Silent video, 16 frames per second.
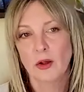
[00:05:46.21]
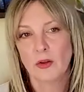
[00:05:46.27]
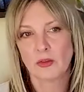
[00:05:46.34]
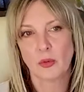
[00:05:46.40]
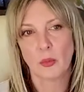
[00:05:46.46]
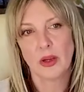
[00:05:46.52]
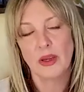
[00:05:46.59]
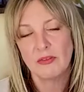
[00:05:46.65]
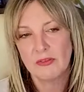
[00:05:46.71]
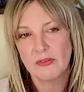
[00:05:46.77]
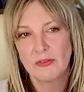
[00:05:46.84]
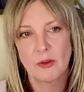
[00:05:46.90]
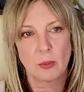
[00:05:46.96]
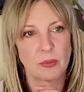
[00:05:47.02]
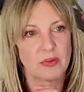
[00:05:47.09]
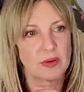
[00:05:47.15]
So if
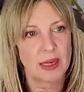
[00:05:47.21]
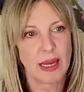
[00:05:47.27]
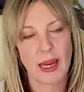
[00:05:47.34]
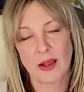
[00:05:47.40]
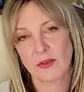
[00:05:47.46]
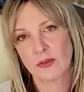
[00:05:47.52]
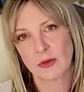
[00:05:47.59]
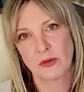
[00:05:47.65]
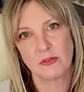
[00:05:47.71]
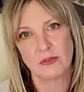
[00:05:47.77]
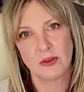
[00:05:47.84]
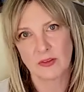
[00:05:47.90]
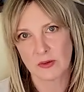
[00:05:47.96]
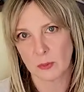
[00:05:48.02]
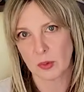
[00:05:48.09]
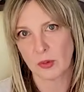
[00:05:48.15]
there was cancer
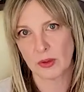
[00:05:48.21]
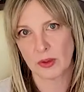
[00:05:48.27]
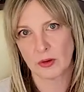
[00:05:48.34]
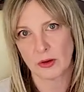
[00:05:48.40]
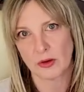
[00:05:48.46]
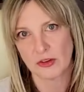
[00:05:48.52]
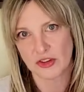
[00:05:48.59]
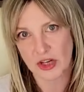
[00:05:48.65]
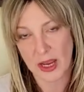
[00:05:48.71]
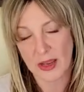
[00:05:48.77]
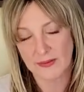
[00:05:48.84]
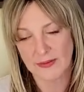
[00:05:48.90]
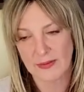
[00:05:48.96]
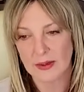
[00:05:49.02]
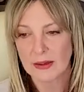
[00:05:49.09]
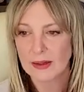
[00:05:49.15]
visible in her
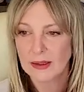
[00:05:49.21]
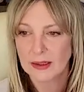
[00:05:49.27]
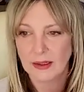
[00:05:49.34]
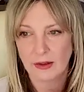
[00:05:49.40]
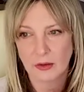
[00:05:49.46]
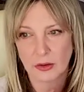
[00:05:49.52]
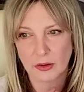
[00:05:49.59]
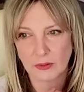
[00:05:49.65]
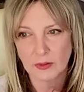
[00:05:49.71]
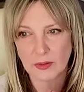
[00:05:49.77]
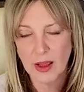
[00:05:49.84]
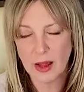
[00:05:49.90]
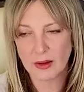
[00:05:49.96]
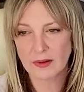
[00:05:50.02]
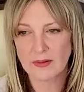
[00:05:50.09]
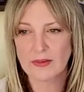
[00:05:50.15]
chest, in her
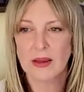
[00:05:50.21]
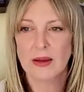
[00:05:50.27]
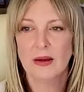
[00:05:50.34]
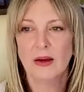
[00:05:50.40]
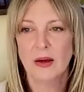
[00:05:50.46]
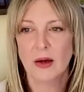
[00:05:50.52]
lungs,